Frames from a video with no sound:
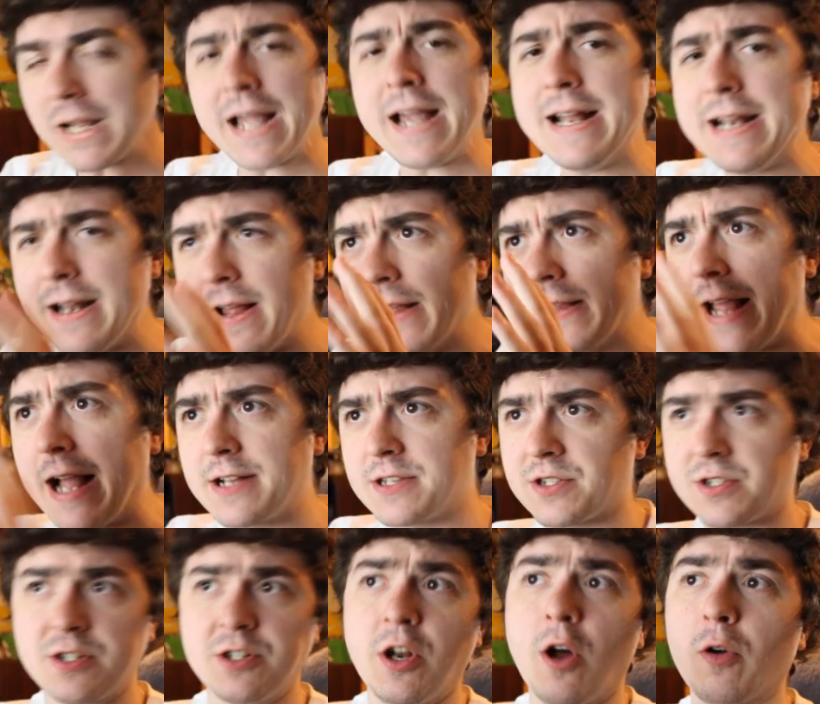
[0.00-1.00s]
and
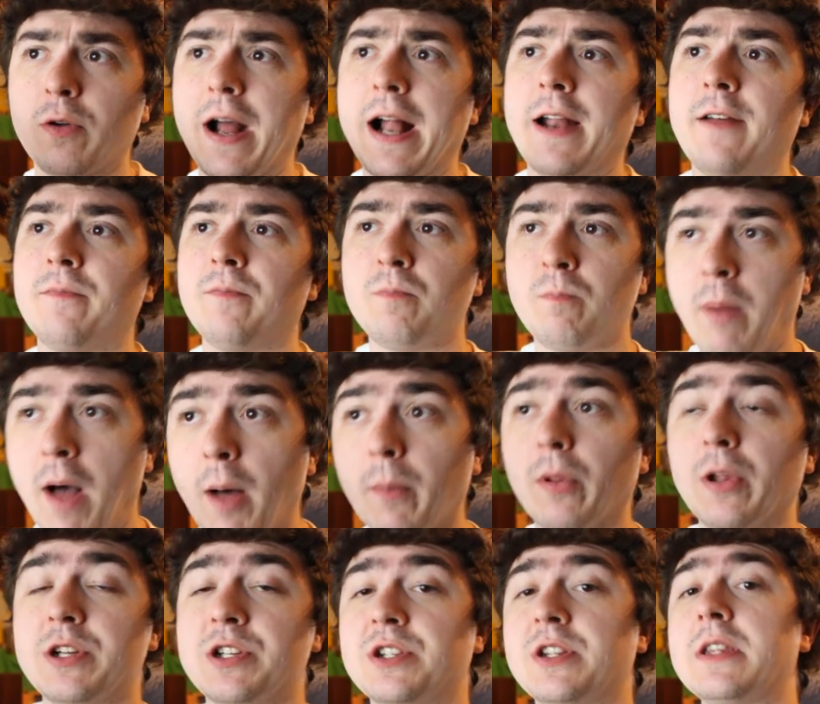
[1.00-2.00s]
that's you know kind of
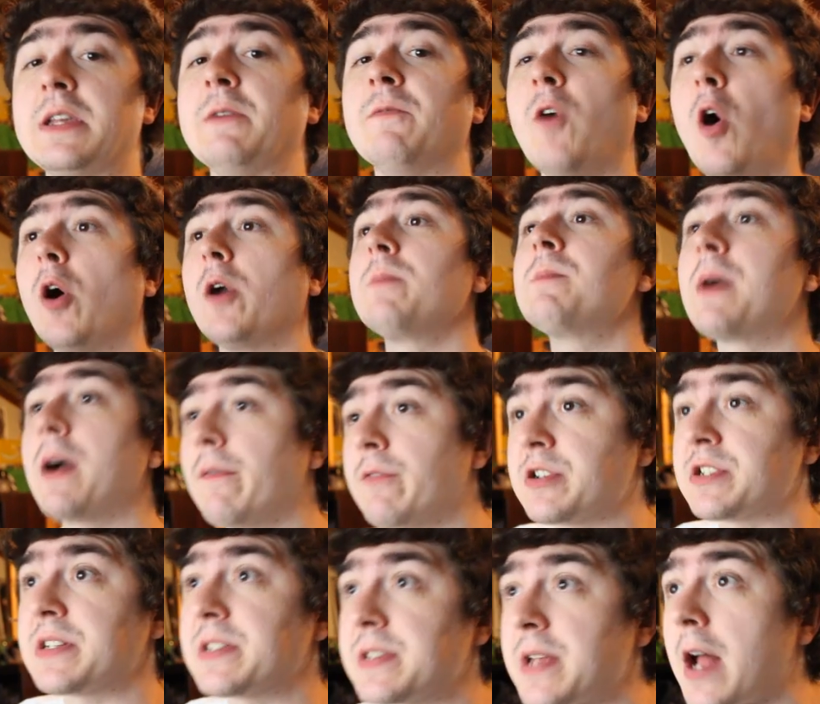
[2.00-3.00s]
published the volume
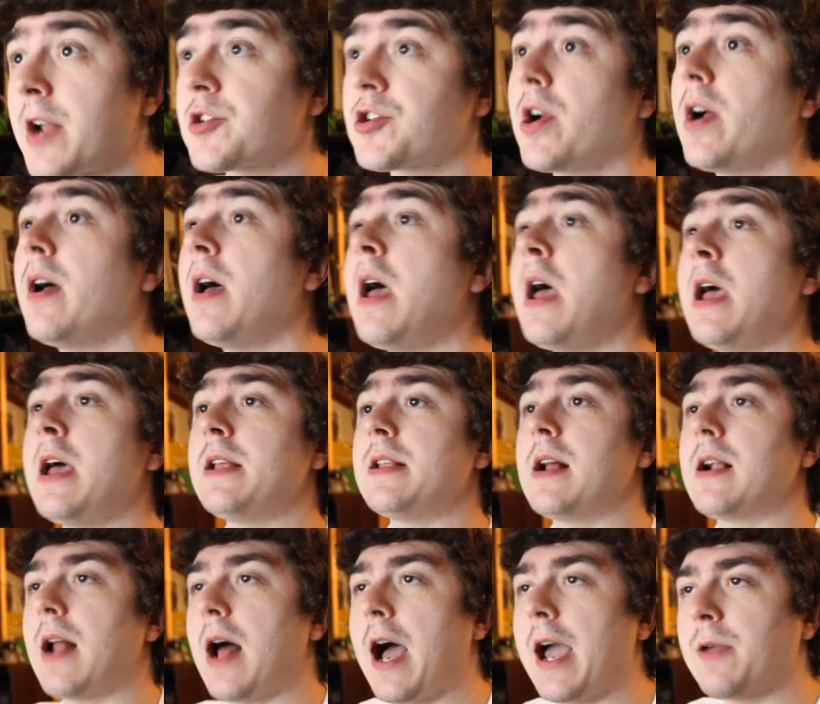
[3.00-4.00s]
covers etc
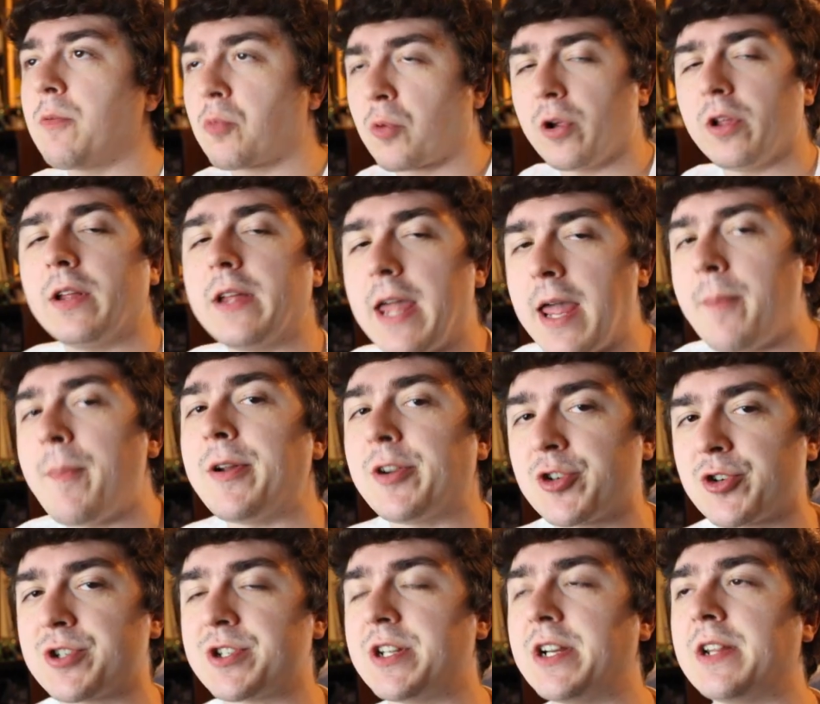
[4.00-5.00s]
that i really am
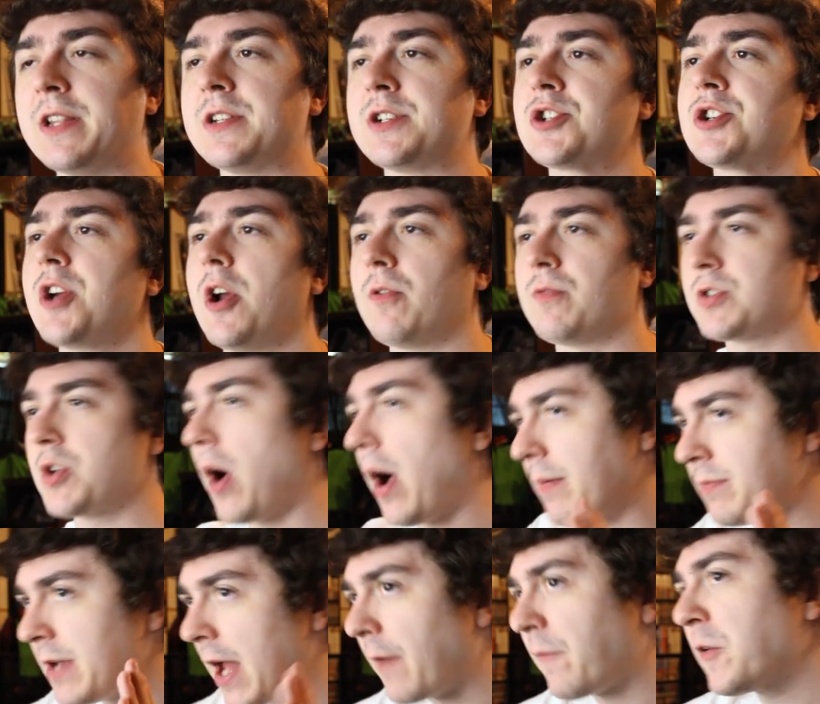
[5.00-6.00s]
interested in the show so
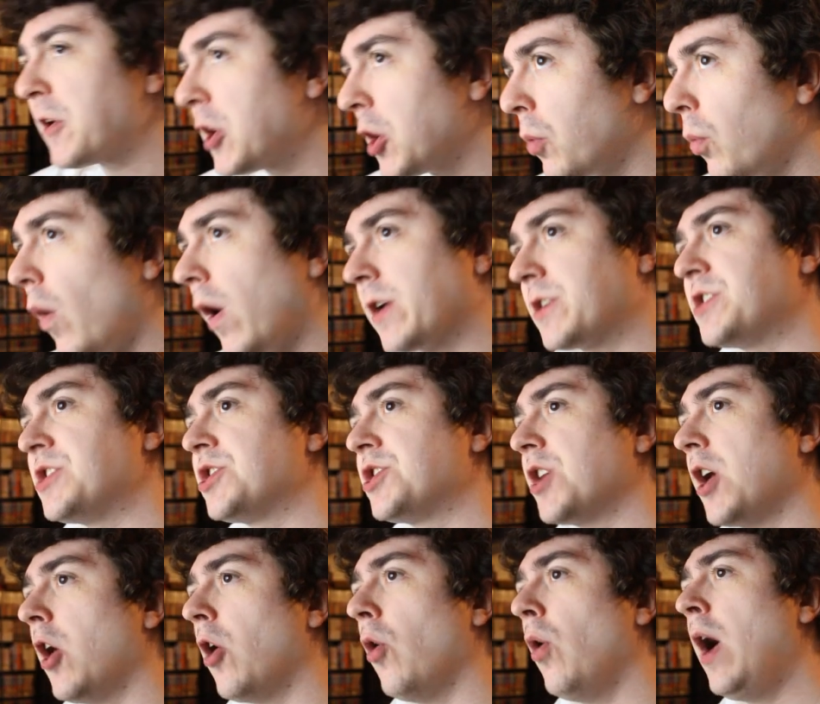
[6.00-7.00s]
i'm definitely going to watch the
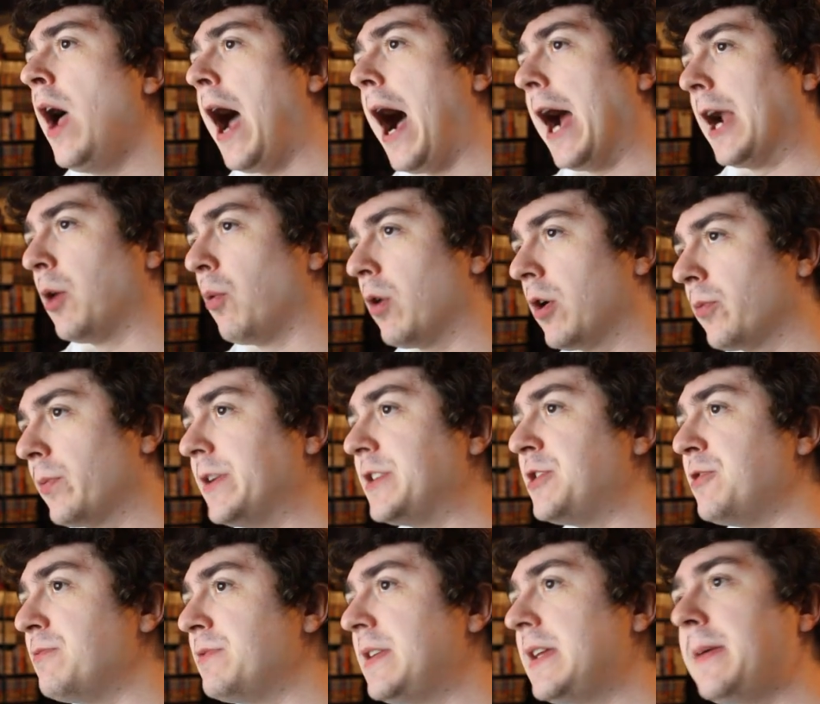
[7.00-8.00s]
show i don't want to read
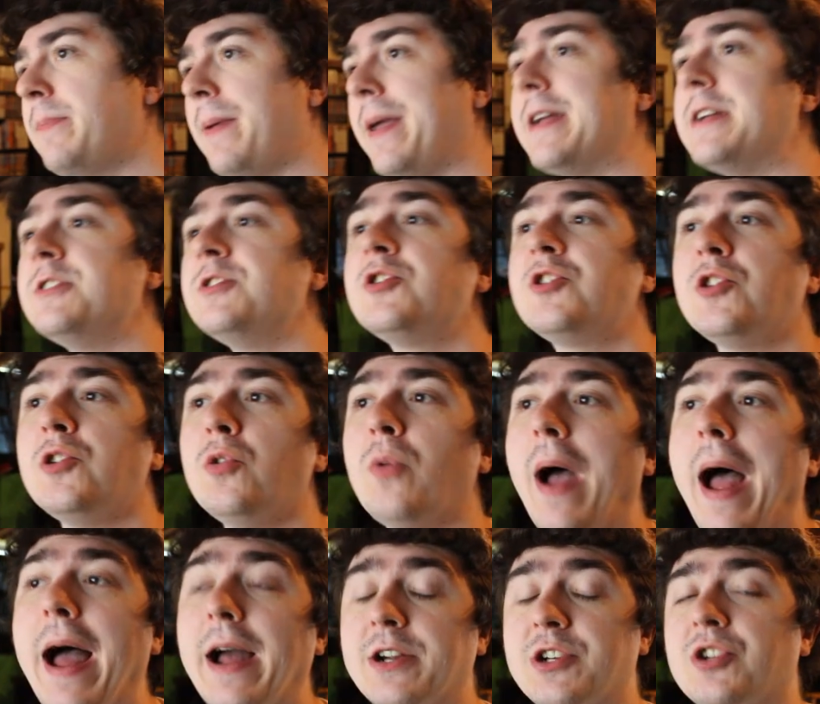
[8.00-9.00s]
too deep into
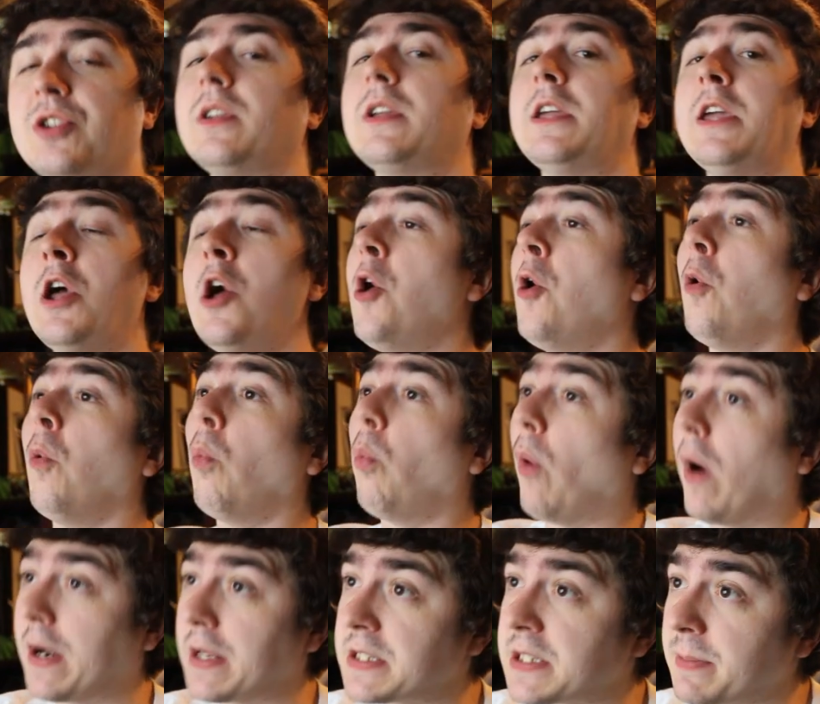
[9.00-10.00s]
actually
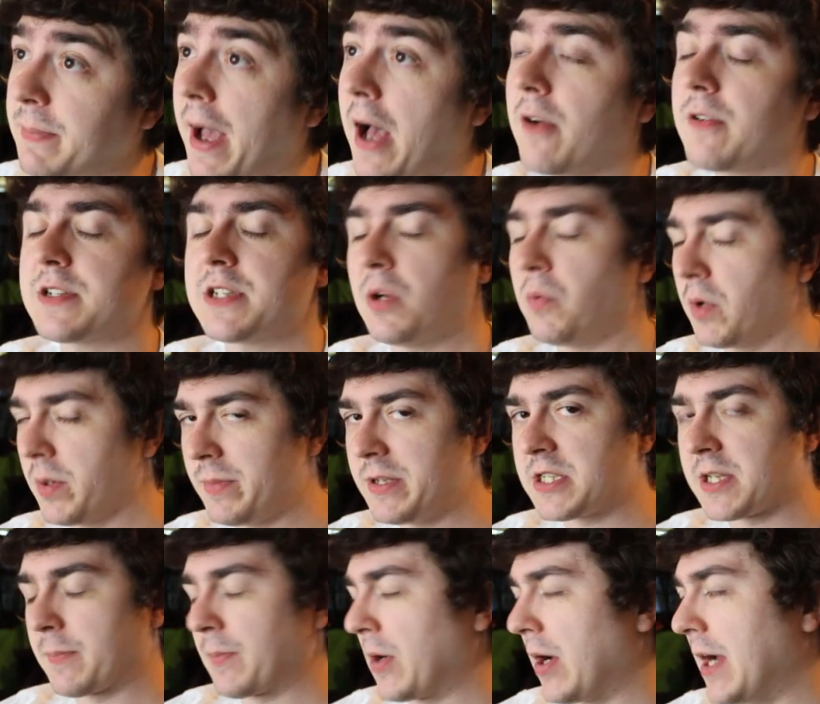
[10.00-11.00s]
what it's about because i want to be
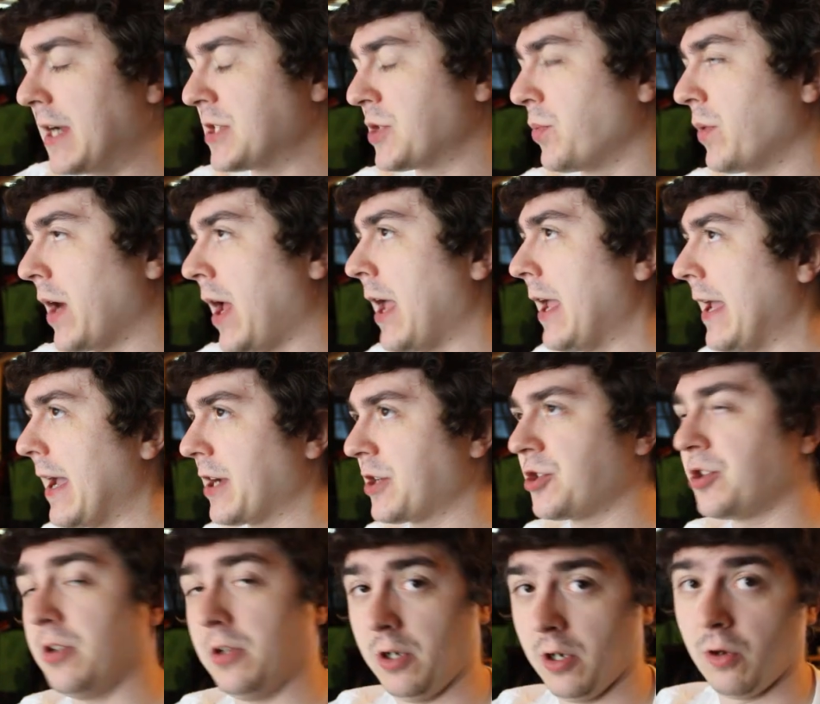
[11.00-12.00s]
surprised when i
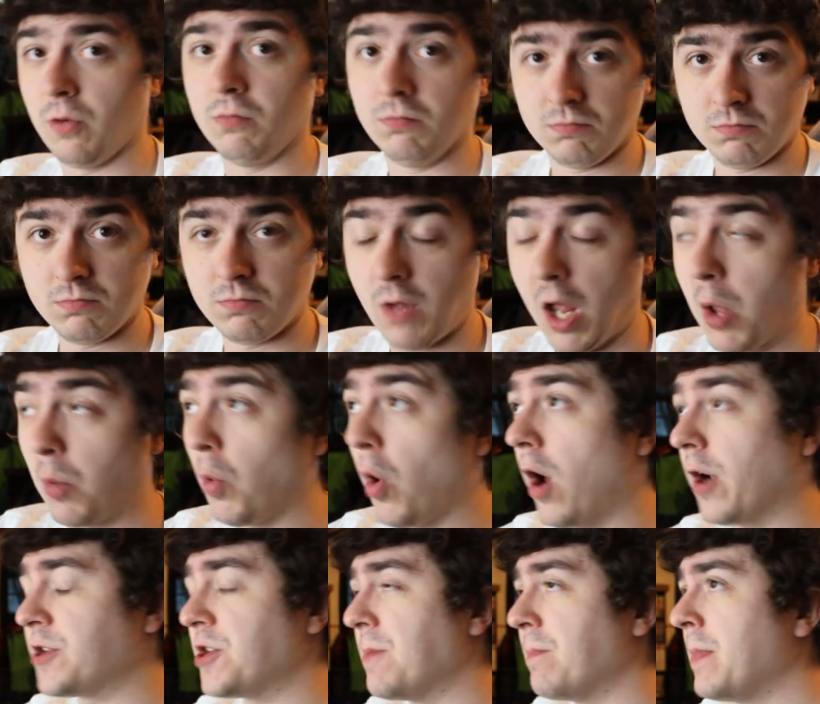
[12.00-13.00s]
actually you know i
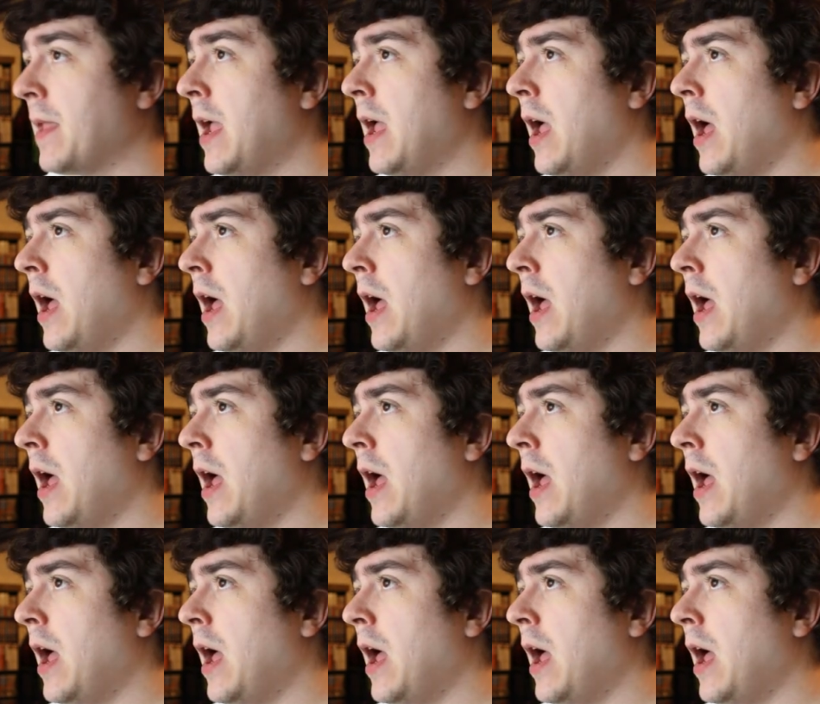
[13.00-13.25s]
watch it